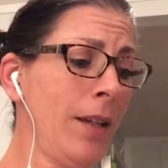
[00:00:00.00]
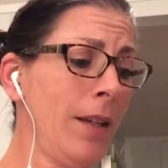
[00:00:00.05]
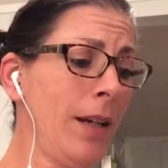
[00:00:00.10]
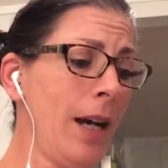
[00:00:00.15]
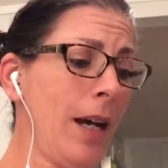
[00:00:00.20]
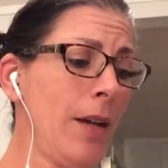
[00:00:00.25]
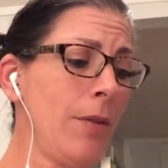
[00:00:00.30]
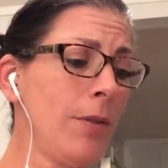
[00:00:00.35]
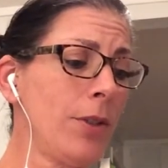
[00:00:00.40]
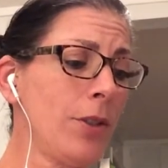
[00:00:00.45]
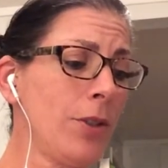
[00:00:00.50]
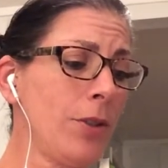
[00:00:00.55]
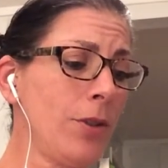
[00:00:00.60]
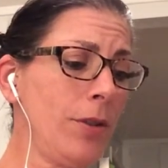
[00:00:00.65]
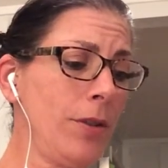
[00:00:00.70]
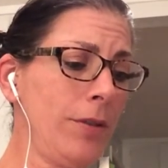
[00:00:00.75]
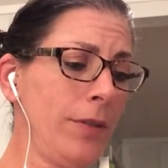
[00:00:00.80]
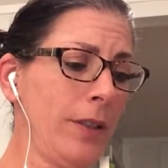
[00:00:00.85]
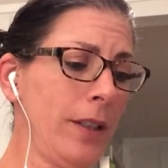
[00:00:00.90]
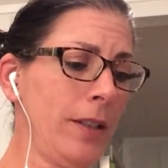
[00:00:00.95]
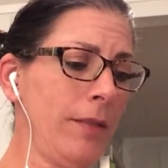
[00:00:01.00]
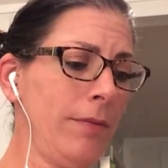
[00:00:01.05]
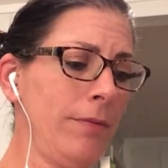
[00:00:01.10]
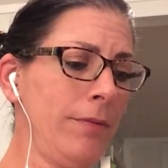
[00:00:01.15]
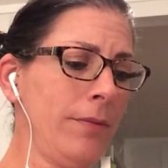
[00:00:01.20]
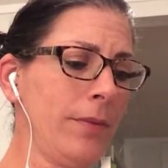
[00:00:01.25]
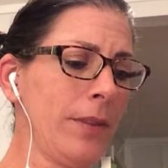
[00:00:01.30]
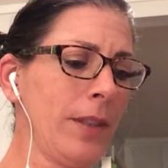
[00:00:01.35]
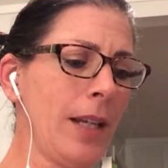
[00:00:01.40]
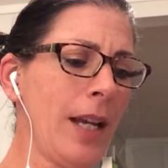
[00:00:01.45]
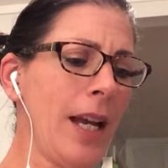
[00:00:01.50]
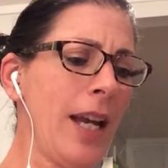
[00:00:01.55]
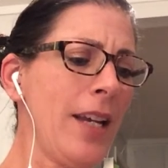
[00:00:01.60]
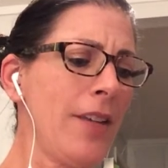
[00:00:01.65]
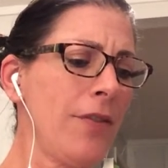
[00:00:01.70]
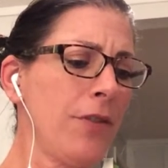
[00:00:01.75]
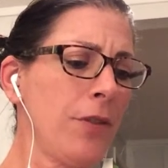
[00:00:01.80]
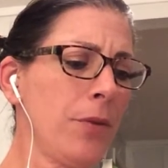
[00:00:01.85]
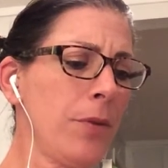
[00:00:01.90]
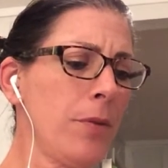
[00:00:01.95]
I was sure of it. I
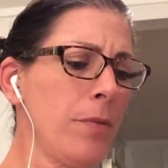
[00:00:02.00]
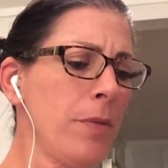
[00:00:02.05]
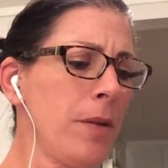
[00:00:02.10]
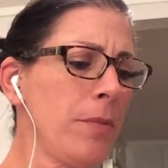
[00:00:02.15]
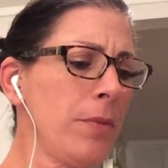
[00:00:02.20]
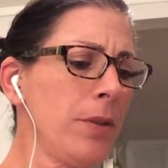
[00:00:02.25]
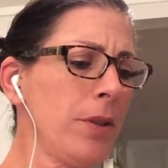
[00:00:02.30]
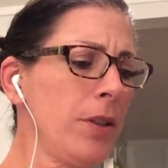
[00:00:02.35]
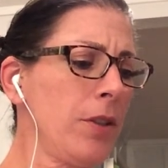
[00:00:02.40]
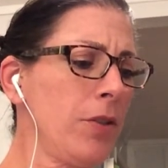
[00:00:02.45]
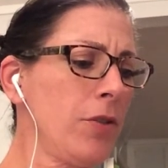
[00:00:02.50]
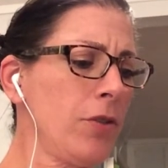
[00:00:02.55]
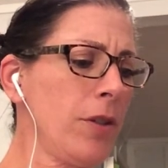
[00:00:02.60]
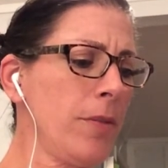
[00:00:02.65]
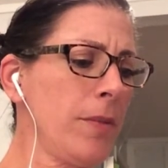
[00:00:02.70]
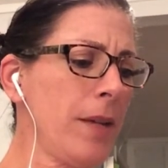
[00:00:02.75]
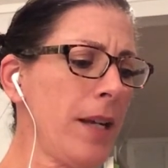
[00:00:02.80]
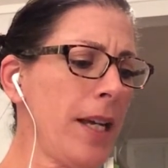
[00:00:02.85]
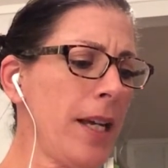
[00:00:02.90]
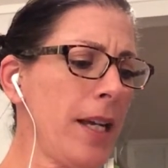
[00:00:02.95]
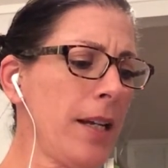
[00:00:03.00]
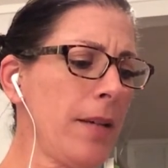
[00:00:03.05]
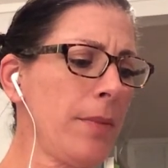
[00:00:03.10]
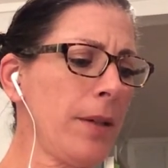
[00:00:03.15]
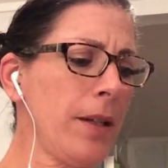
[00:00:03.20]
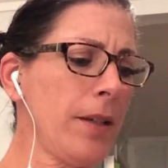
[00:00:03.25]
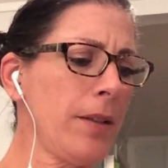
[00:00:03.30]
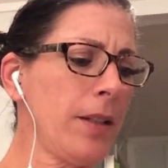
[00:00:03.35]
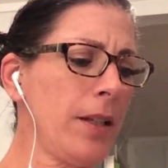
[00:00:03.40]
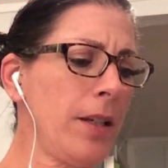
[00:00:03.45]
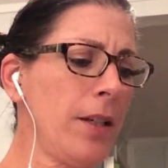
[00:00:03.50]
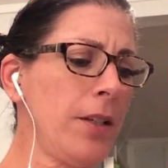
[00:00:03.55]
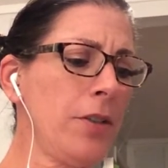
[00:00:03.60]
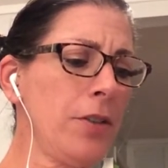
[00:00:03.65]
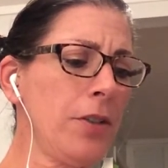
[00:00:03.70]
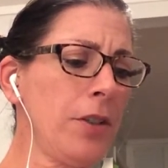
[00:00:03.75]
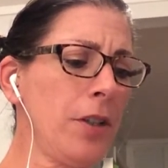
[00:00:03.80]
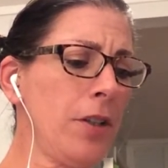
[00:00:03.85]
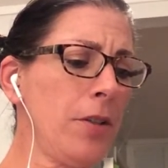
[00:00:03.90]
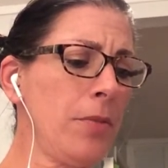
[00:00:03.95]
even remembered the dream I had about the
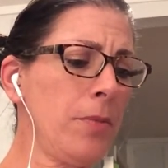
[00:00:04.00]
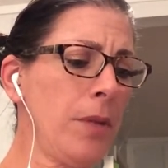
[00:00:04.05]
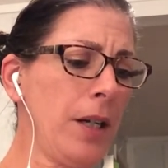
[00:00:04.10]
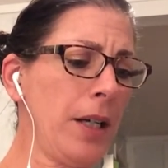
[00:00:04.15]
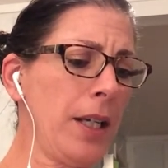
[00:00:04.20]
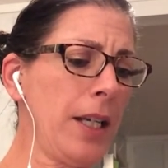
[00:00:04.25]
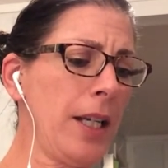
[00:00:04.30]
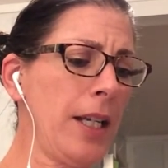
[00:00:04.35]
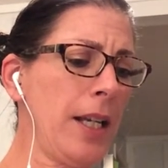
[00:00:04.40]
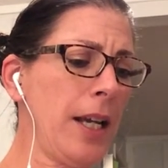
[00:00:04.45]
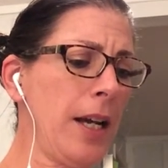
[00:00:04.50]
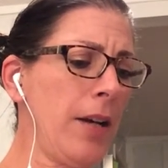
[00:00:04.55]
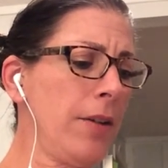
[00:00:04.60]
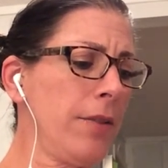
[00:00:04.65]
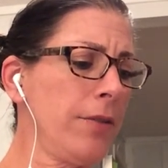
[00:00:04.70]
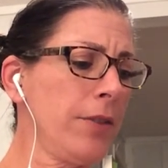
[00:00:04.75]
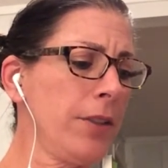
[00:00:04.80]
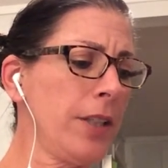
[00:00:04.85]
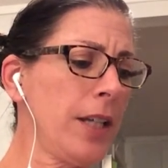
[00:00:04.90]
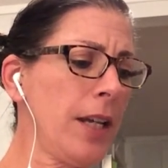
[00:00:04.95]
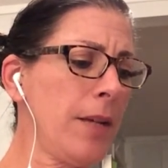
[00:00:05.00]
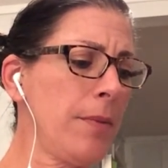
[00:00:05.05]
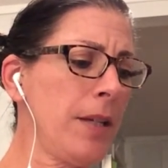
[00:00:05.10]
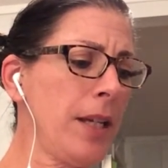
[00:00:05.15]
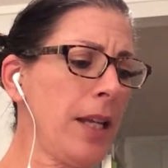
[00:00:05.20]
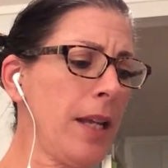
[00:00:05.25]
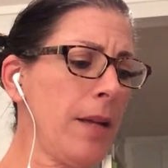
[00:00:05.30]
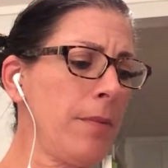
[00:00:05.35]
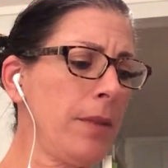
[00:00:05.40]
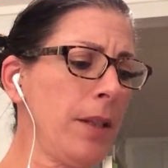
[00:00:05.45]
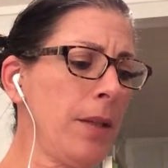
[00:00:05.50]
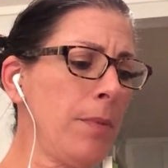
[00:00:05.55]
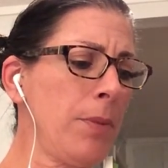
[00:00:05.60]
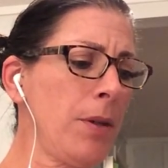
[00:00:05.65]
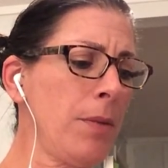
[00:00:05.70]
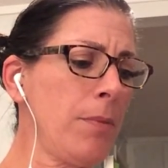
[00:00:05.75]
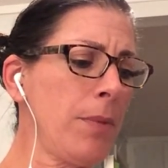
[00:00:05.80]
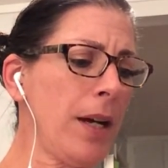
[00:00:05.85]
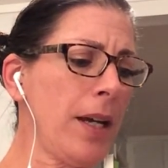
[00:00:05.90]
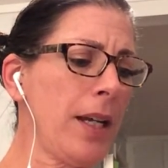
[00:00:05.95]
$100 monkey, how every time he came
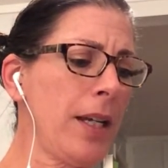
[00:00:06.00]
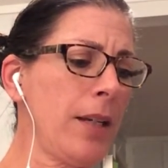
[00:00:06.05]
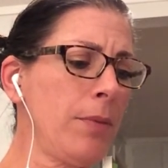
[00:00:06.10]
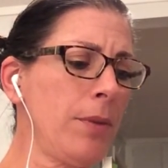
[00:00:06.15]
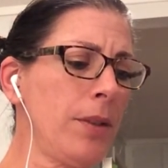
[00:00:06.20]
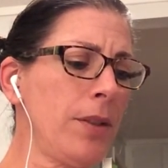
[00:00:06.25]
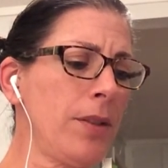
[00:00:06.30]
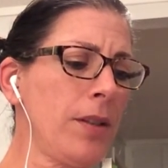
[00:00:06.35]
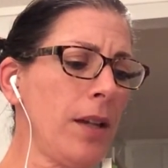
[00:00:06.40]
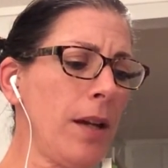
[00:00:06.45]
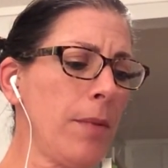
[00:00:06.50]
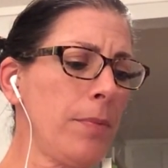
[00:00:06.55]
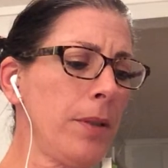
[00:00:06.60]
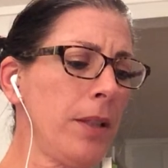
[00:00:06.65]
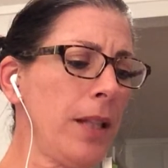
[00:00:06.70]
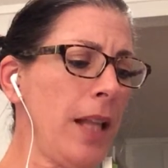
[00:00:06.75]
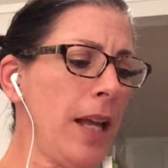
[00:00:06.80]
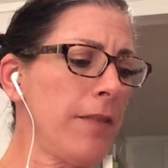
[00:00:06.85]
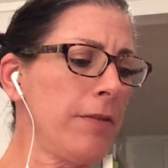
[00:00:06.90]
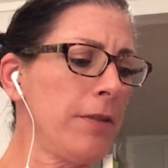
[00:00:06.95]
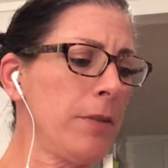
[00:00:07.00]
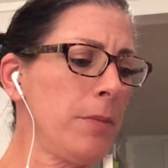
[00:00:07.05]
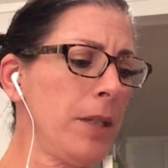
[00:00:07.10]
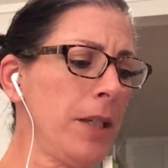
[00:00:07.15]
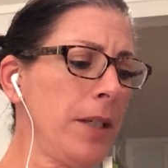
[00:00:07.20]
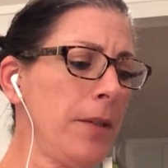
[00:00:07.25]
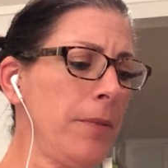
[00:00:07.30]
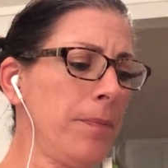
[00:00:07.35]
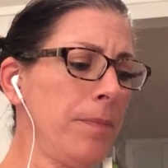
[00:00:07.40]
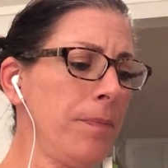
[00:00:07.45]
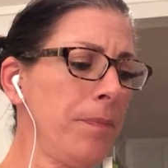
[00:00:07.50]
leaping by he would stop and laugh at me.